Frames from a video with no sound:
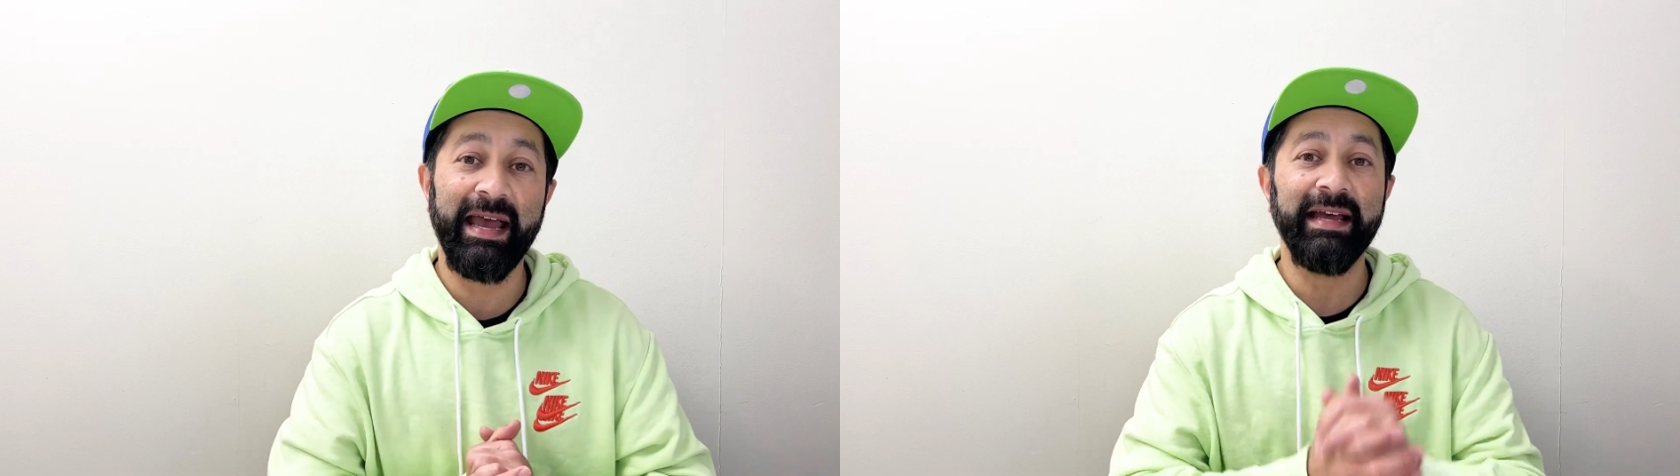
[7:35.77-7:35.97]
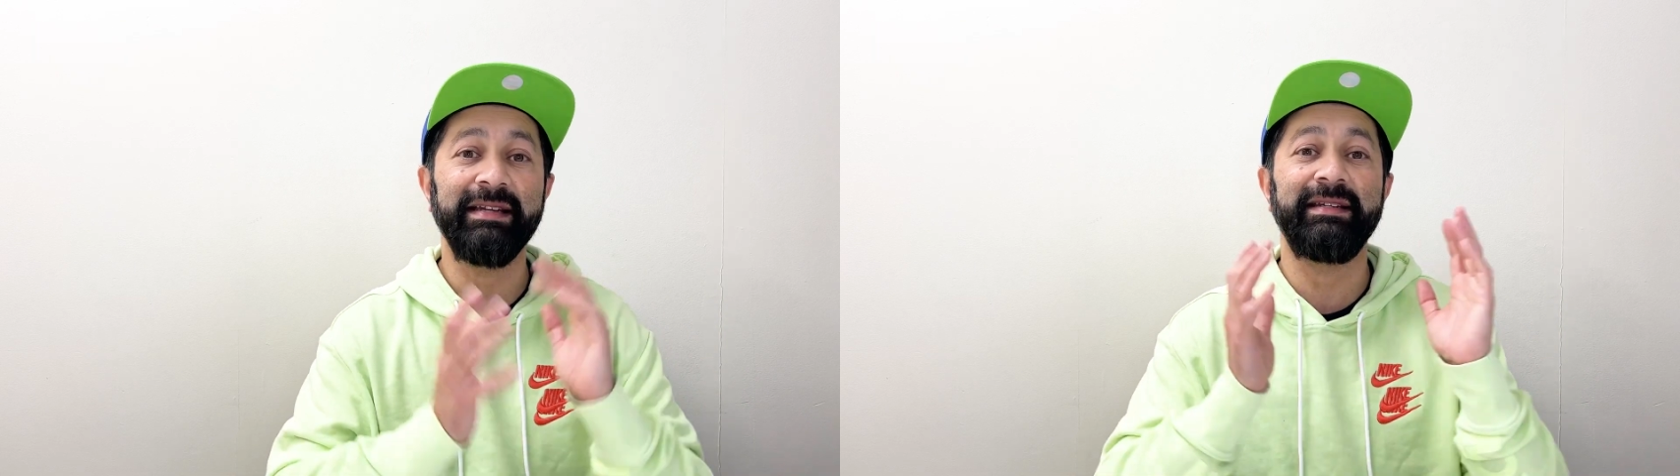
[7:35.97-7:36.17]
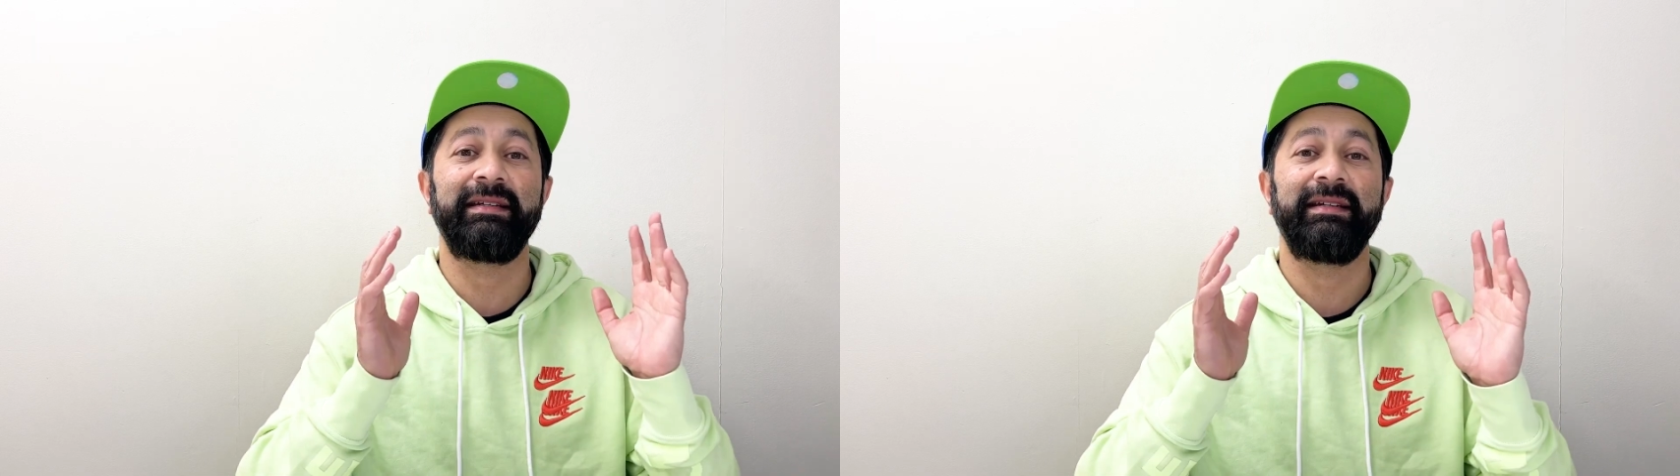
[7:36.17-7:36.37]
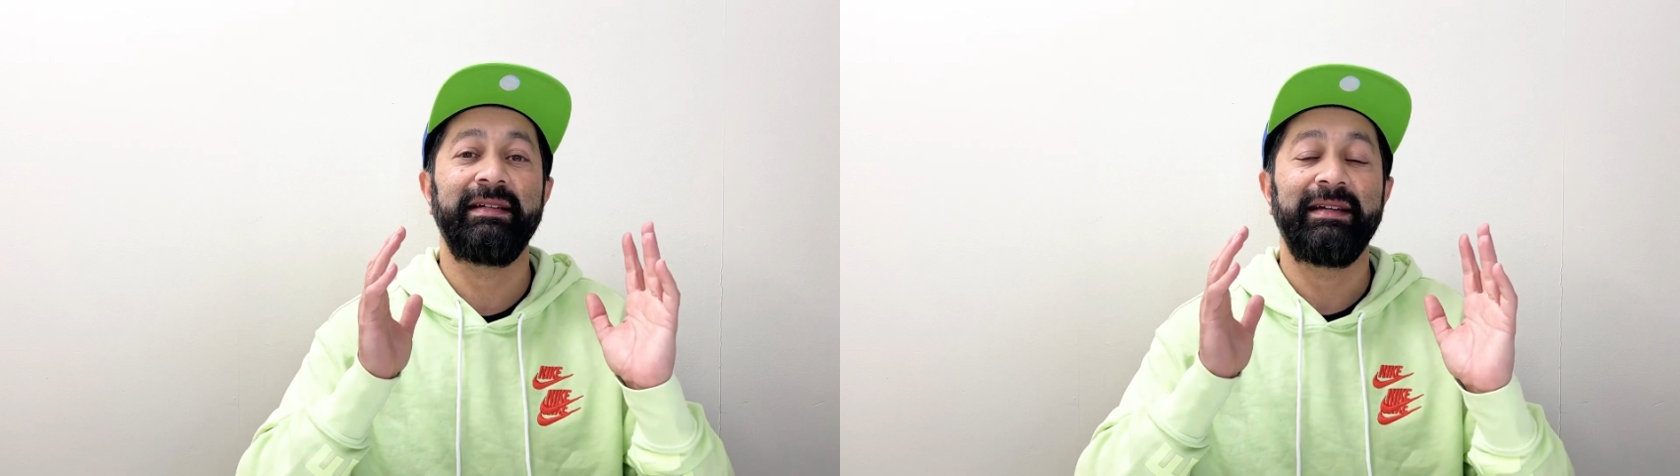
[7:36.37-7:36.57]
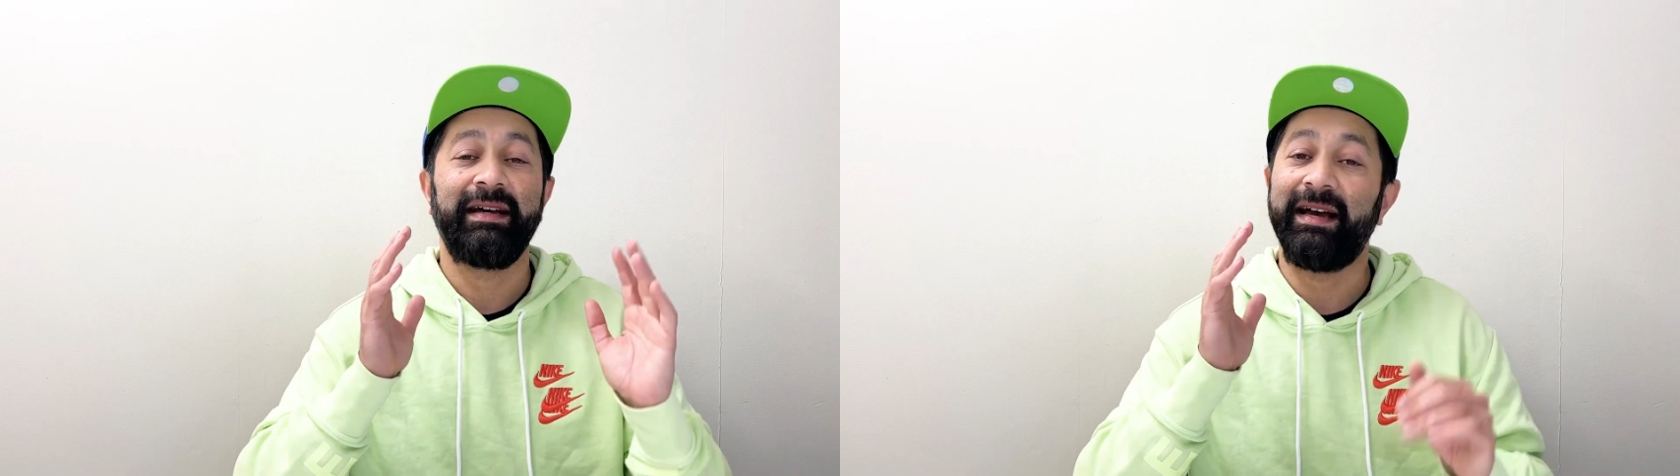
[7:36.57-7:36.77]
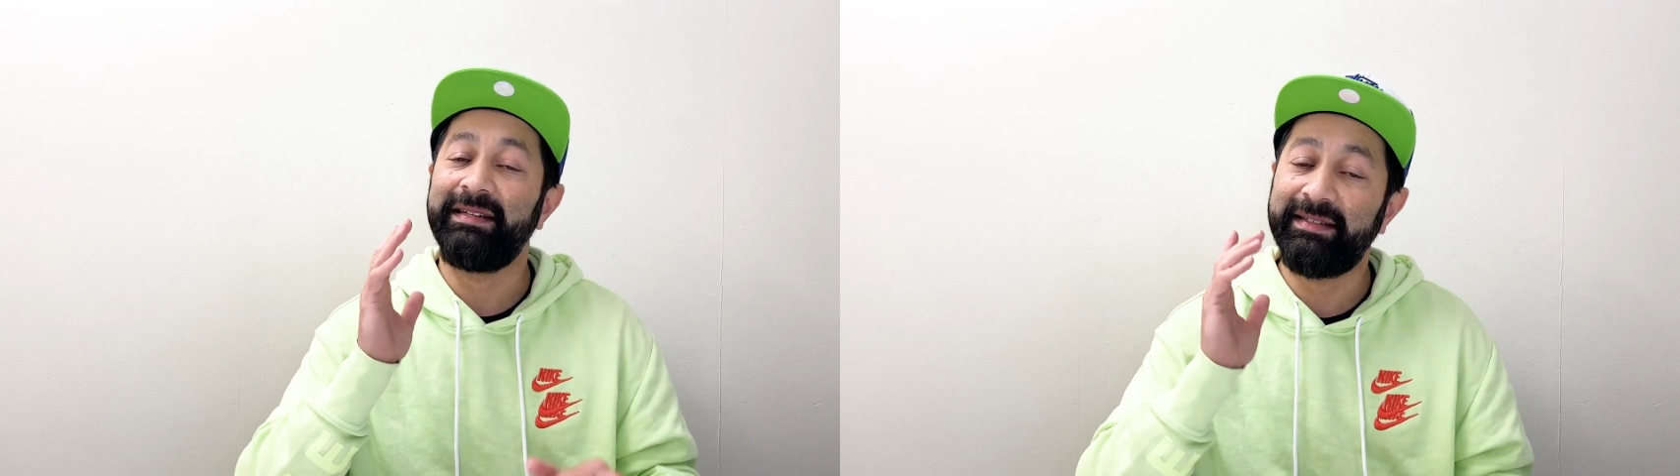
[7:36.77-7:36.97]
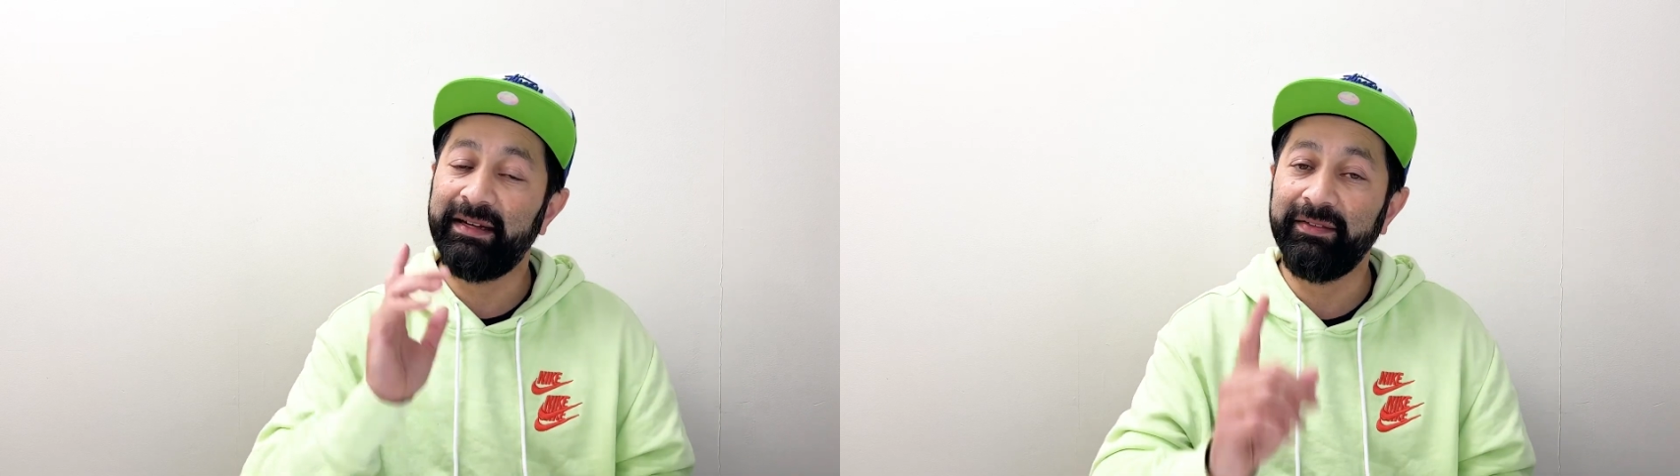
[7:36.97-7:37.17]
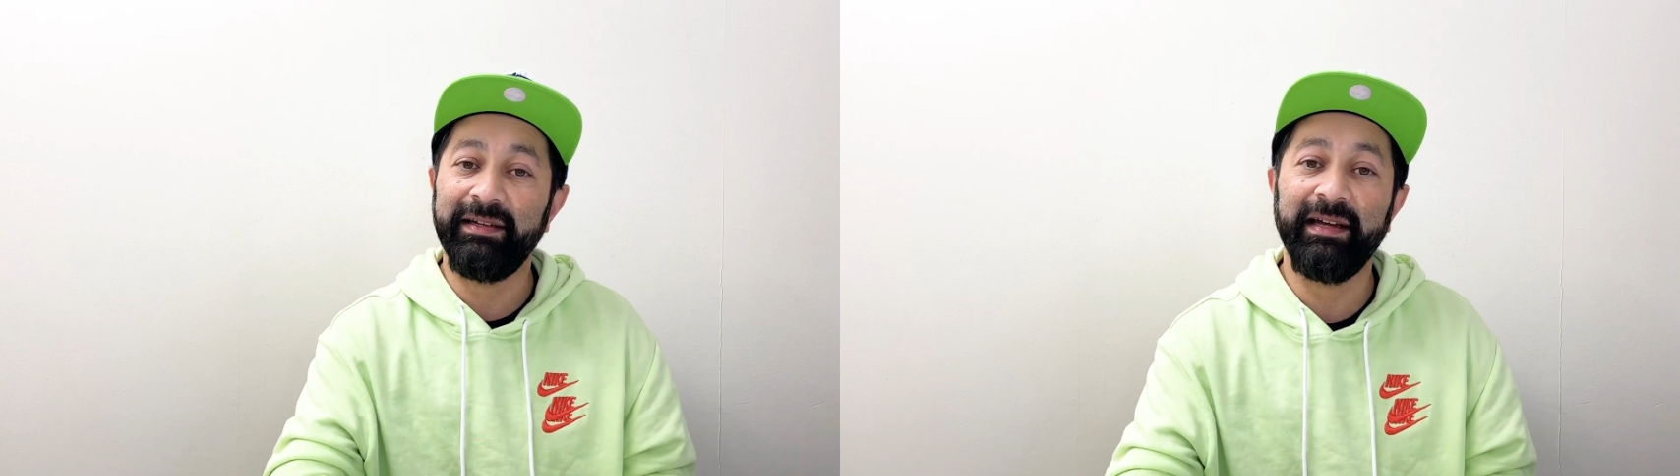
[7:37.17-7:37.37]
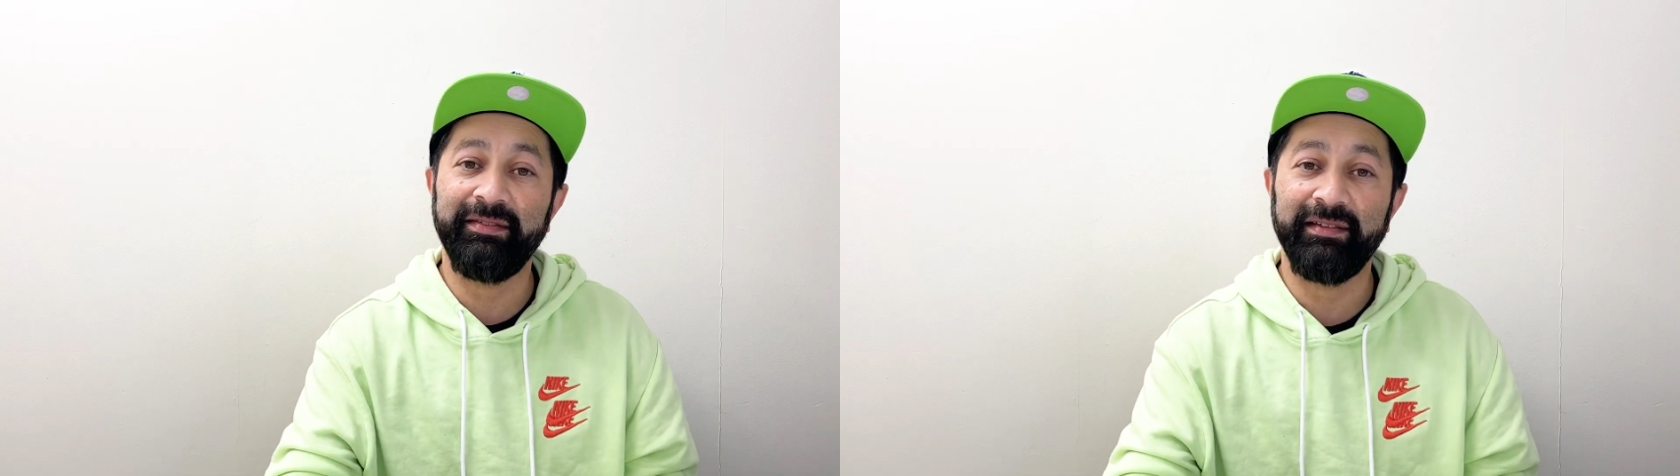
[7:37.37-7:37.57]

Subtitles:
And until the next